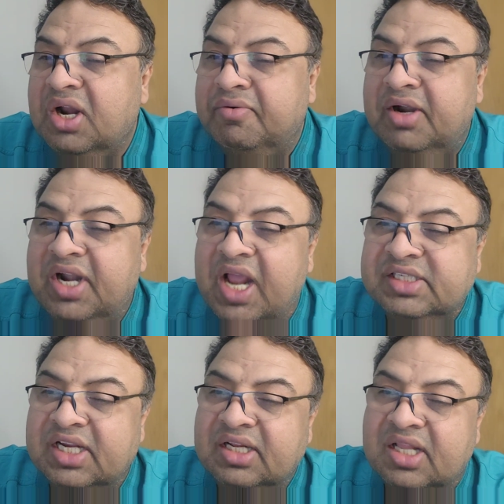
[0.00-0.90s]

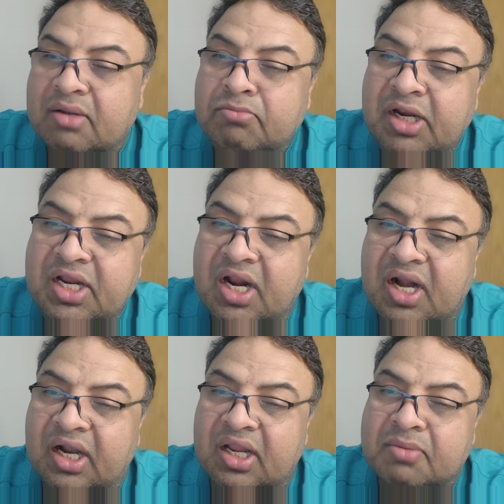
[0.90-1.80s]
detaching the medial
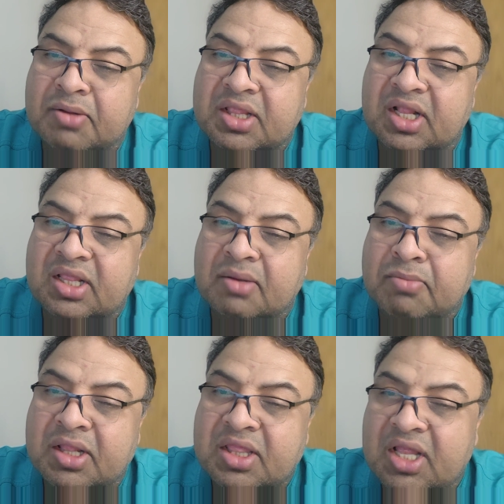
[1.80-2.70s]
rectus muscle, the
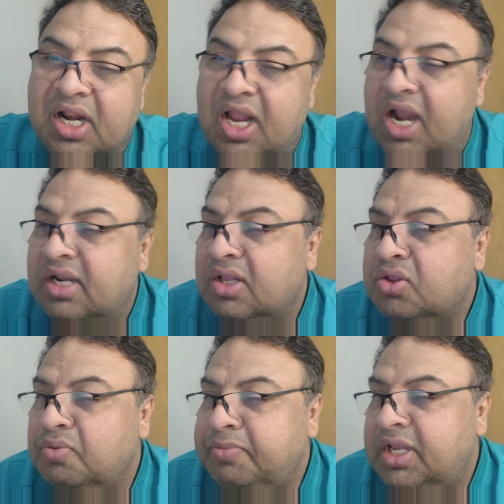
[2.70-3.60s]
muscle and the
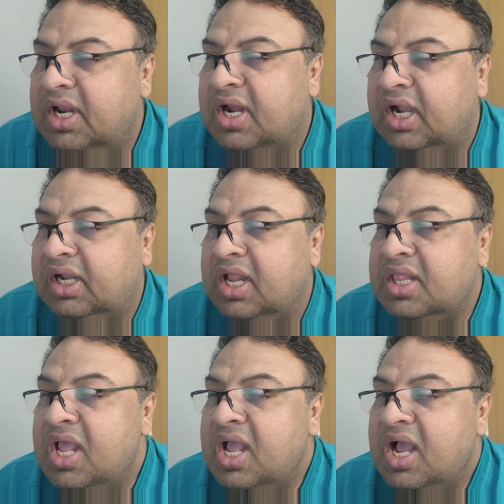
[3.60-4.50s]
superior
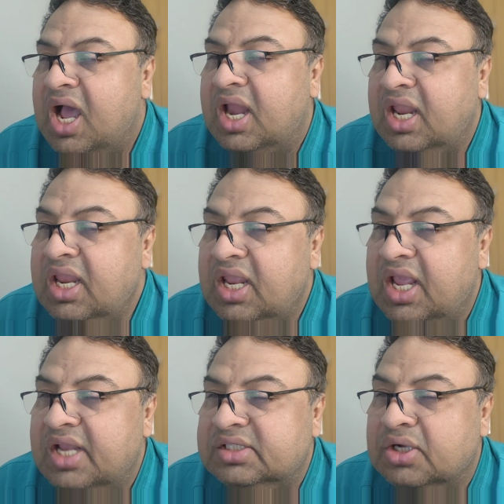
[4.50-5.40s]
rectus are
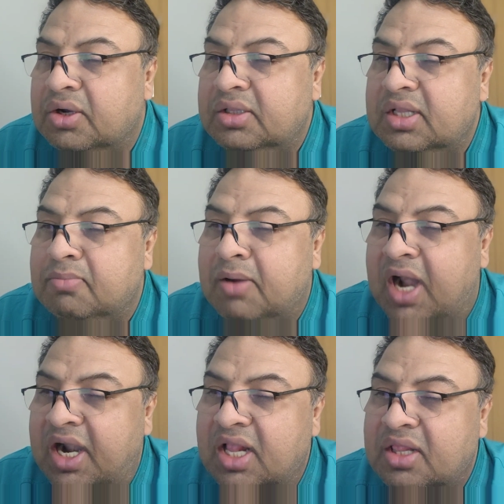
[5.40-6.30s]
engaged on the
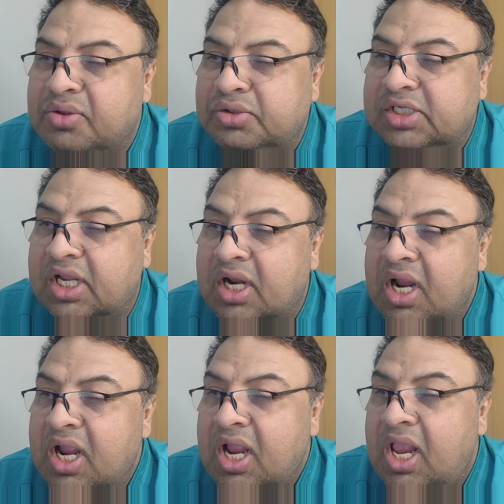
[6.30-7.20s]
bridal suture
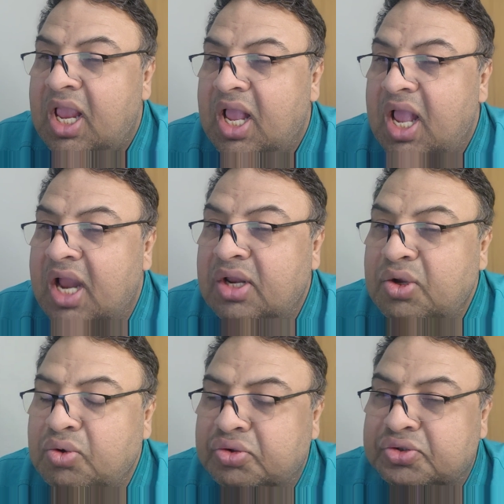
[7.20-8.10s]
and
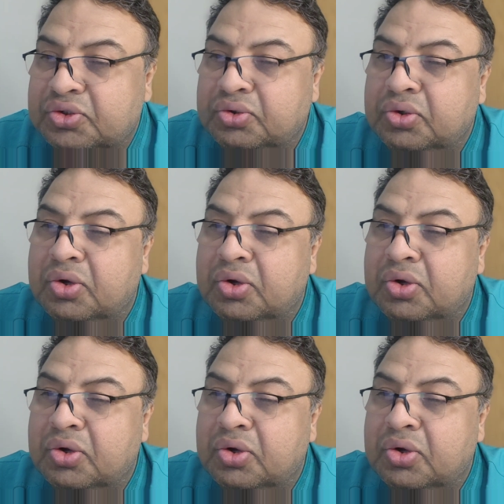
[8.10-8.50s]
used to